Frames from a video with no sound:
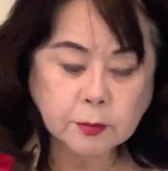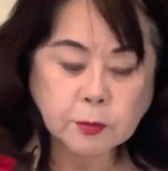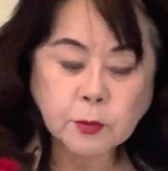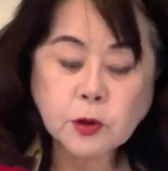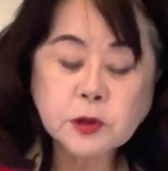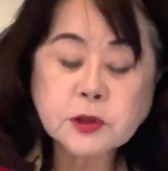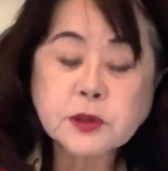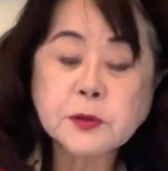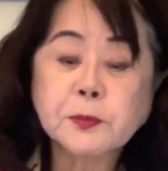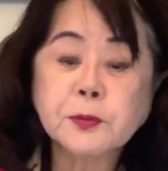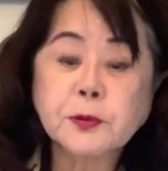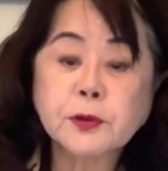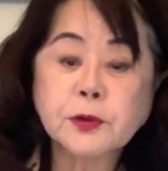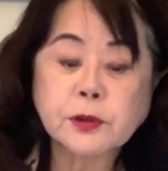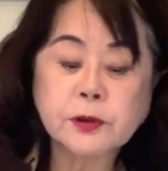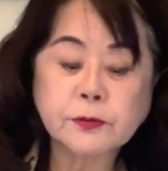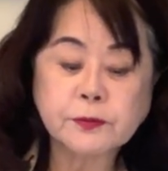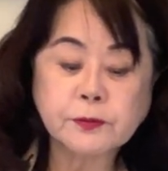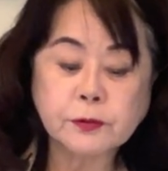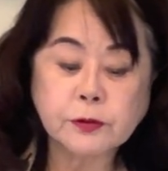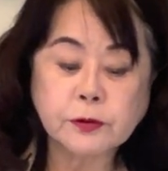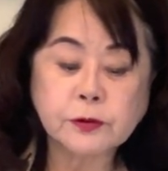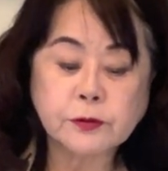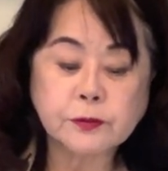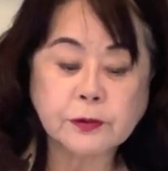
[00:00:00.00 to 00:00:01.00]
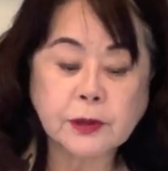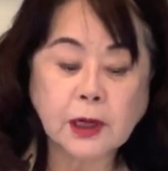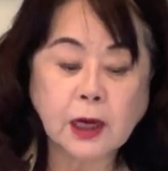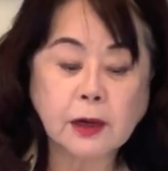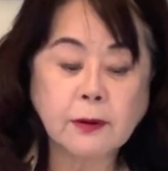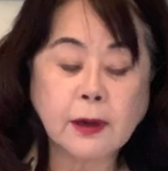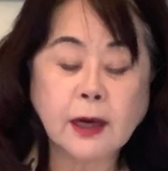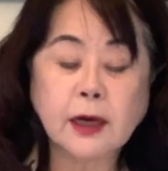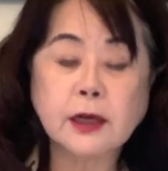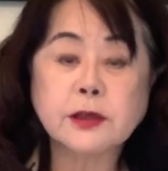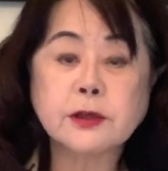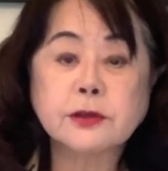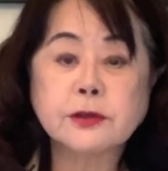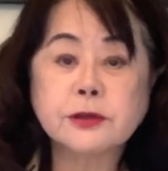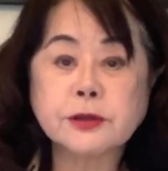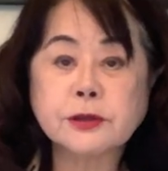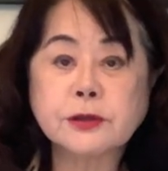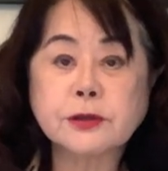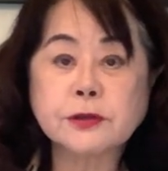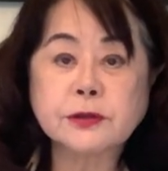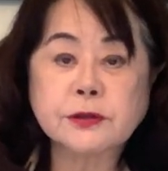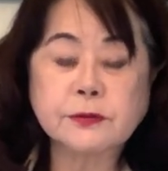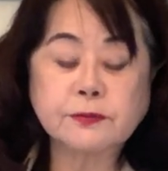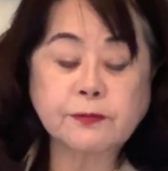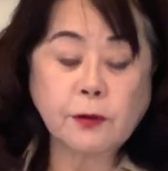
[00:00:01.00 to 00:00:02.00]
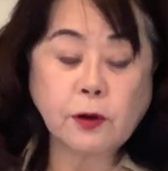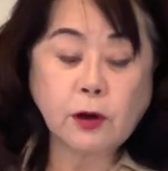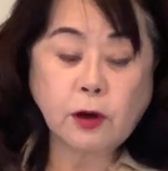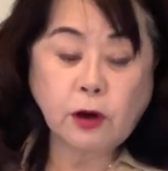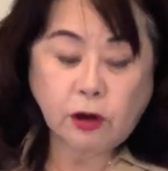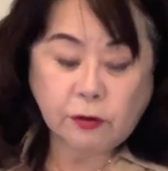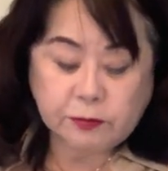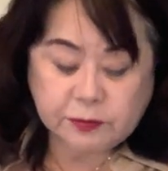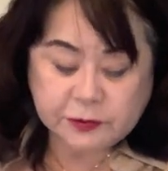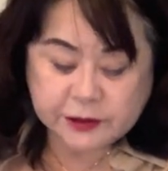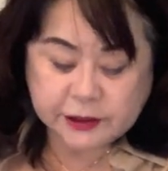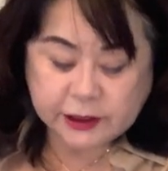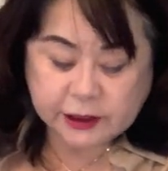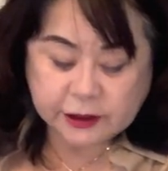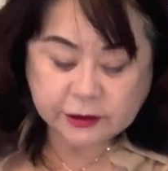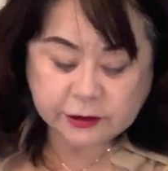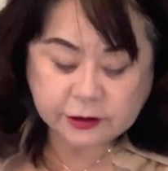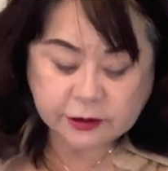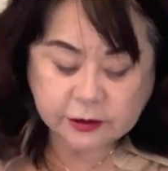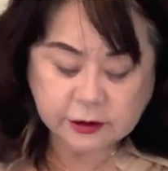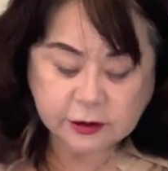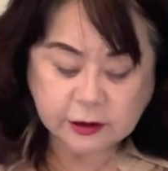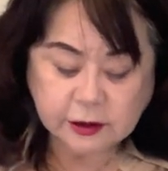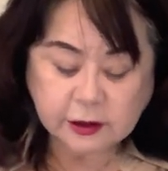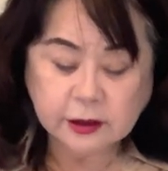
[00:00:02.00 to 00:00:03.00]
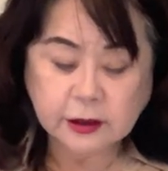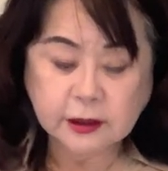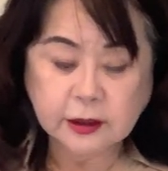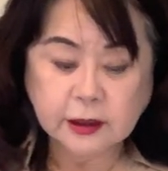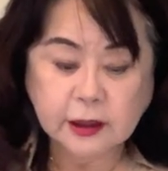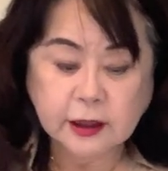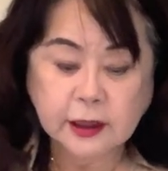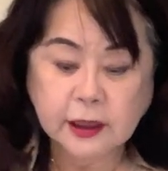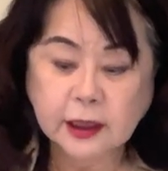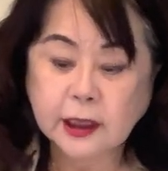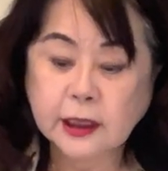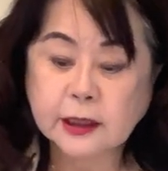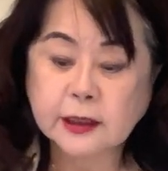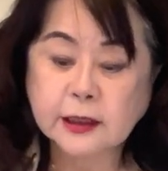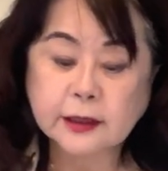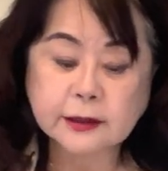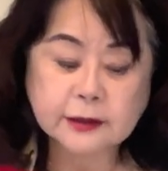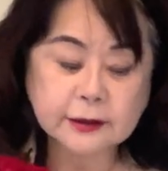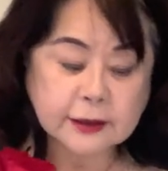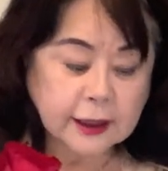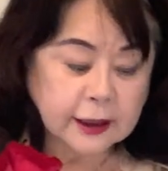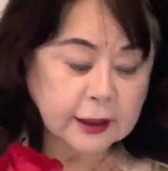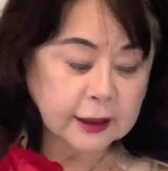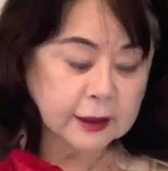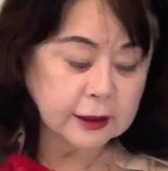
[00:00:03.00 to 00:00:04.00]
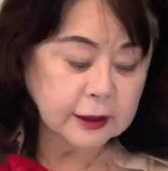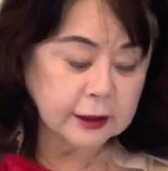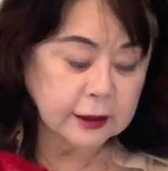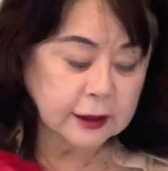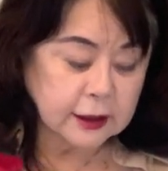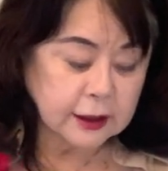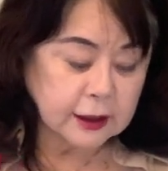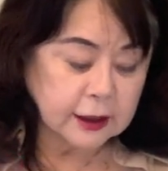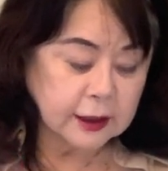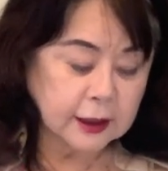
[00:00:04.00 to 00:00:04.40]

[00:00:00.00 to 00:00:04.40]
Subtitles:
most beautiful flower you choose for object. And then